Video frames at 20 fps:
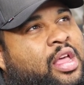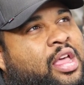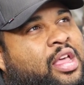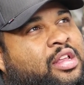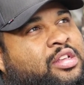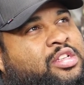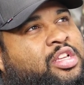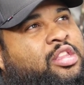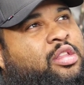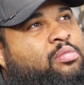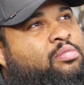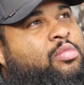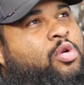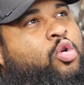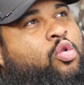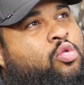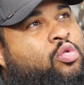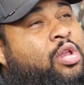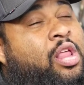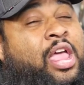to the
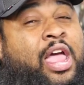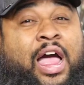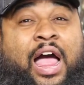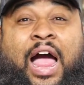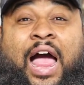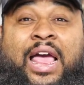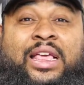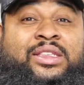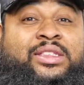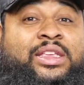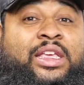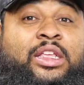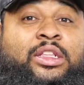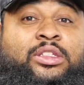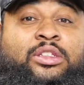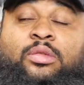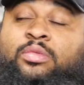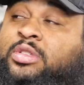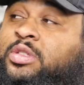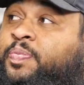moon. I seen
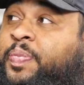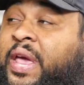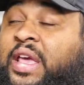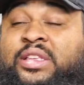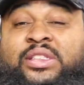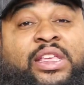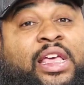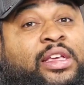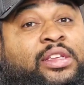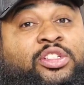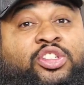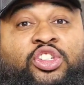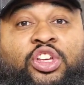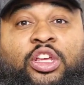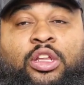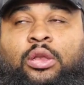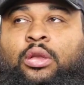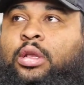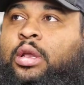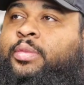some SpaceX
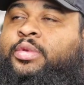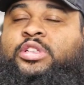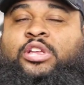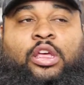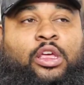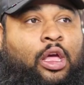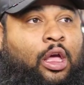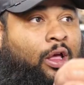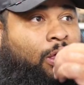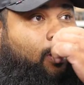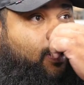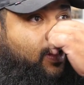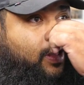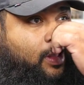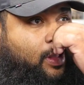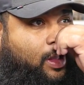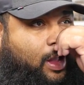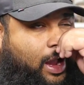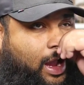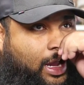shit. Let me tell y'all.
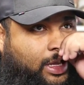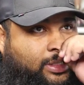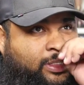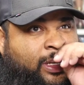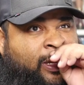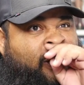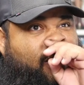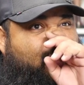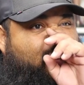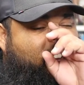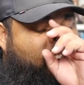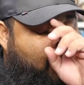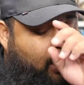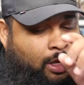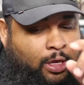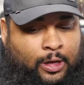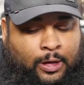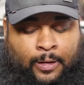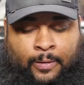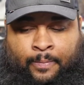I seen a, uh,